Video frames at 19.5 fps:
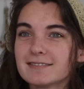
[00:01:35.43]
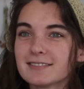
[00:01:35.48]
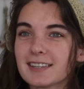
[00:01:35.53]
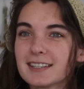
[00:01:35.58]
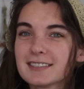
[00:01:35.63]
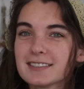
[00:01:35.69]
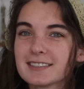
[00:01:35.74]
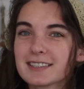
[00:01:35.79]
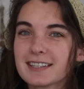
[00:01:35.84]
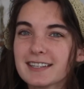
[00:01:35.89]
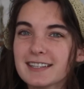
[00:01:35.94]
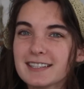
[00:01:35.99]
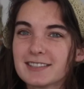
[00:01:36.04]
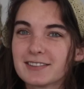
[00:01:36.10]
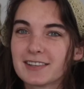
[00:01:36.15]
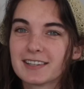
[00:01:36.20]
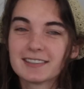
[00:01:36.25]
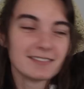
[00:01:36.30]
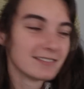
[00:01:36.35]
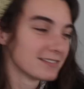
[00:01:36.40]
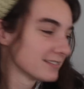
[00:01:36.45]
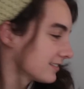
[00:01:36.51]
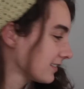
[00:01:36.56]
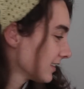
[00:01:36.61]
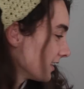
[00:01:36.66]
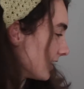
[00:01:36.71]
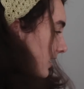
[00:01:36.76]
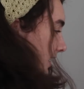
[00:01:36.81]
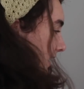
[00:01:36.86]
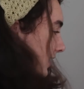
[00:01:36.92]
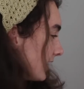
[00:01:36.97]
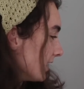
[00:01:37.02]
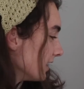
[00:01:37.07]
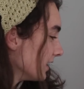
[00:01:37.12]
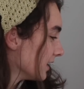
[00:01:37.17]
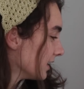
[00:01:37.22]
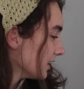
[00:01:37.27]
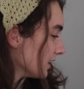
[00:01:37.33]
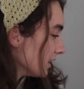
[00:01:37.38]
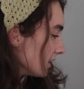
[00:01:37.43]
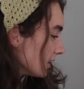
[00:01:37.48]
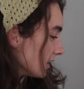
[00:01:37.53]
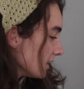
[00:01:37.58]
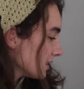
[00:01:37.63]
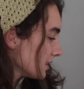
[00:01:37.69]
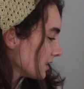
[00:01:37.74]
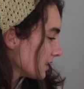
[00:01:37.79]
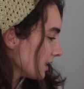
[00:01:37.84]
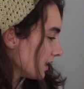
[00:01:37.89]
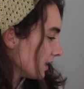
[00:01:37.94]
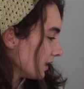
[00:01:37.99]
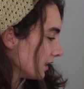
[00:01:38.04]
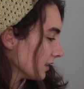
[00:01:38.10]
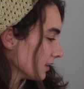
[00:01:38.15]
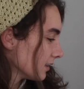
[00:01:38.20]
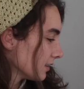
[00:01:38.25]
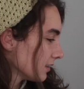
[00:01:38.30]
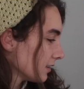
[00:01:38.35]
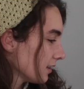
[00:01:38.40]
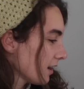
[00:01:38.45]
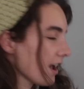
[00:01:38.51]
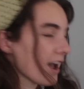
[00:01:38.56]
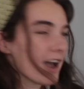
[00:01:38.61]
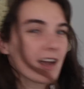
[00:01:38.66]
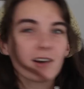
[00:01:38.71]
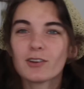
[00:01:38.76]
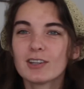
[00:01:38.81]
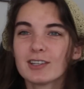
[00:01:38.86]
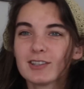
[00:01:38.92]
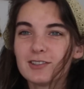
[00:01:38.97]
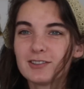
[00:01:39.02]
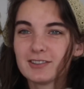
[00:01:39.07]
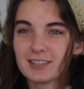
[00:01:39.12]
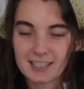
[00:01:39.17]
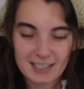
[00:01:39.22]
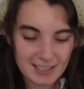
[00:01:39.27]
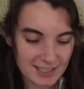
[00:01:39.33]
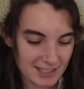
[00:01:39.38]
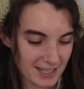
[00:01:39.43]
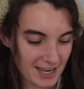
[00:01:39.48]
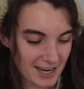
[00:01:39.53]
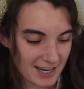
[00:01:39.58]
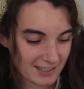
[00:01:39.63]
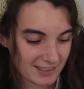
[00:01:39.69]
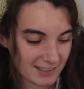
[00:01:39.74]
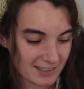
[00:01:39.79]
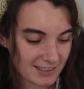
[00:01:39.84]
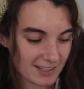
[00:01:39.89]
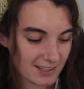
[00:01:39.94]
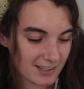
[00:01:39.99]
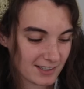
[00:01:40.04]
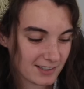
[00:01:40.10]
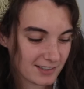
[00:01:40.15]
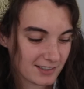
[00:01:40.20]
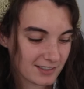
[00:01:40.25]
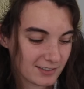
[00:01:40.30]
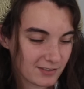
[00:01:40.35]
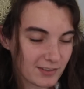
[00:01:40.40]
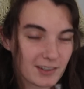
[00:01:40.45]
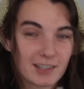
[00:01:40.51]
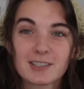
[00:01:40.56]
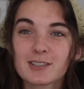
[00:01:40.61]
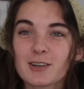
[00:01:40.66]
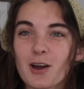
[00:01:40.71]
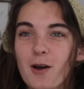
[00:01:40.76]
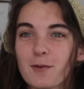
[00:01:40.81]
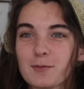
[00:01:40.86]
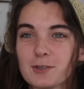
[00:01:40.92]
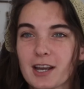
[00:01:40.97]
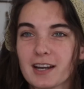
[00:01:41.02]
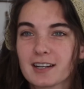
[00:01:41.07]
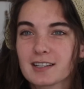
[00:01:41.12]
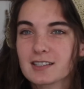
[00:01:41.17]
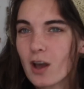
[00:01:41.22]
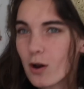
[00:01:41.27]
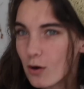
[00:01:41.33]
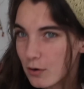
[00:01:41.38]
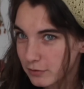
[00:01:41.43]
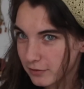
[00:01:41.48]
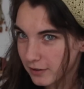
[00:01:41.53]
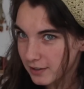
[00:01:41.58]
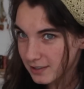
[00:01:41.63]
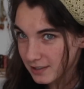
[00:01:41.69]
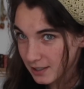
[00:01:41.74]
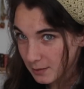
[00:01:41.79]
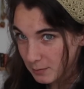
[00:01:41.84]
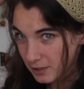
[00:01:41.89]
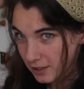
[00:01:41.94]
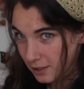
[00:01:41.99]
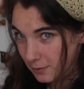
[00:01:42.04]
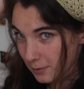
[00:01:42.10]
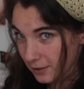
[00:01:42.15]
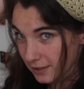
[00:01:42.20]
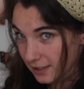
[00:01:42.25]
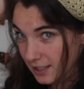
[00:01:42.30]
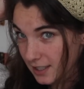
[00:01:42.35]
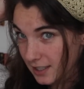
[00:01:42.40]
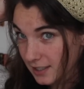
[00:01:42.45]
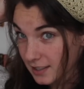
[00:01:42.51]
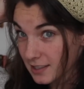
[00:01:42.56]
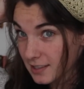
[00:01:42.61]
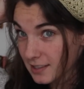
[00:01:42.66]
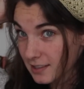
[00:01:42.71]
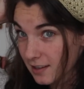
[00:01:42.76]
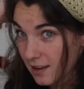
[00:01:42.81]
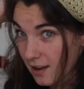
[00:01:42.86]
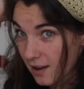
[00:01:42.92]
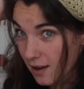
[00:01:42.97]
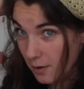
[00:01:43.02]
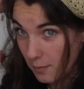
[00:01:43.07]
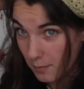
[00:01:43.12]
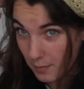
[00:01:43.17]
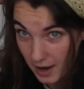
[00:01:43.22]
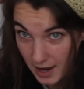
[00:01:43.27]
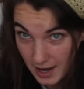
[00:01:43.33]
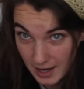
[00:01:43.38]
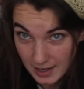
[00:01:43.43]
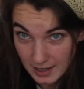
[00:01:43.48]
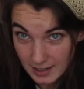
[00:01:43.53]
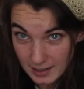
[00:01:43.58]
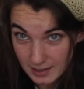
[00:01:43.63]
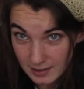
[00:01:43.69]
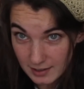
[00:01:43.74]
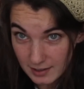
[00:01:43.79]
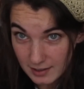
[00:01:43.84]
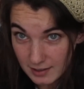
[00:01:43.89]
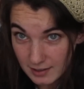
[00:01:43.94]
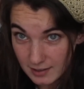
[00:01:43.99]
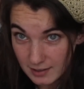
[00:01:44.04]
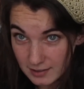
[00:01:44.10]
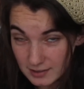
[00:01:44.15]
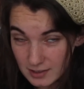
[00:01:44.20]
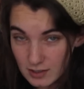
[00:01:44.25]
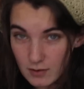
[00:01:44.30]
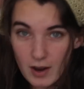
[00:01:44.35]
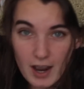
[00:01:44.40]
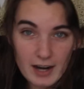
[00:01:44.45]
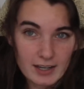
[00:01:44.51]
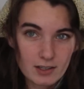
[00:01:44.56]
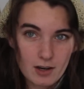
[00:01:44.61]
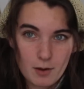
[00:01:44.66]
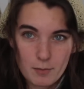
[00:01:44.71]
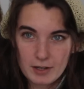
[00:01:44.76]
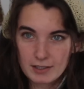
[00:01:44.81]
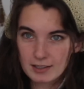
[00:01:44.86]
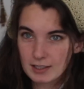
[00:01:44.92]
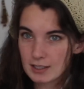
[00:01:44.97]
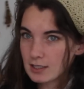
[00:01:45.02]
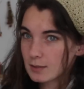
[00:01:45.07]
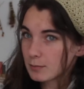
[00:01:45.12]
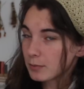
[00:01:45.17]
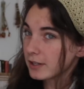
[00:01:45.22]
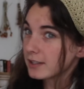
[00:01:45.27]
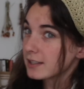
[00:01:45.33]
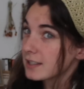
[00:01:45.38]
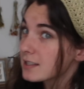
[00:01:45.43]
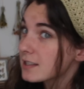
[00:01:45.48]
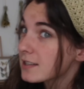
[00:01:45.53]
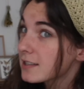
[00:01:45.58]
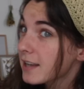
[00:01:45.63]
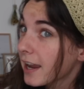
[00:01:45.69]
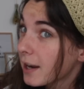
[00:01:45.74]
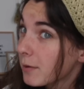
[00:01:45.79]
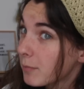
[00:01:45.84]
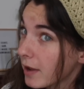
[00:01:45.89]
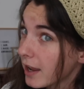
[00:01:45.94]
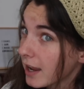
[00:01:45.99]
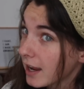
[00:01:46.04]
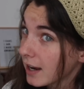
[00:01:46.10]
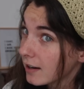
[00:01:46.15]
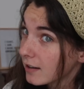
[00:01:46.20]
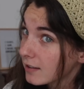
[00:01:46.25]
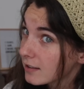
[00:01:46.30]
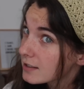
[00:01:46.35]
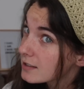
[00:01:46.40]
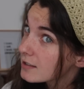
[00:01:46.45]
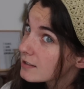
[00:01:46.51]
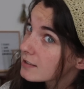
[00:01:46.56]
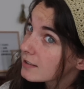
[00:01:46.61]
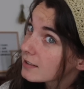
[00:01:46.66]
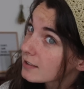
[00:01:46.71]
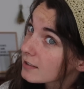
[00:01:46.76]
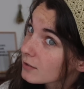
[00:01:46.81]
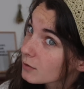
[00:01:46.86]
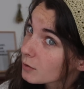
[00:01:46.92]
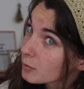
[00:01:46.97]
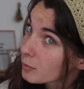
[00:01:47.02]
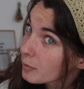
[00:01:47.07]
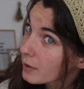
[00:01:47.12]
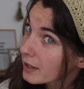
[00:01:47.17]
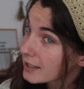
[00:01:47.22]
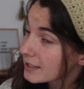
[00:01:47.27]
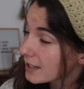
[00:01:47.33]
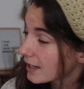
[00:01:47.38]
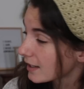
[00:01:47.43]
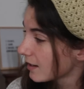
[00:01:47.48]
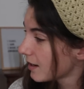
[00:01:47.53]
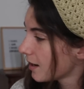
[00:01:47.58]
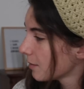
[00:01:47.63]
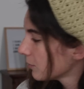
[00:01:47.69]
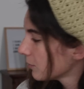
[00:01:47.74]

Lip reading: let's just get into it. Let's see. How do we do these things? Finished objects. Oh, first, let me talk about this. So I did not make this, but this is handmade. This is a little bandana.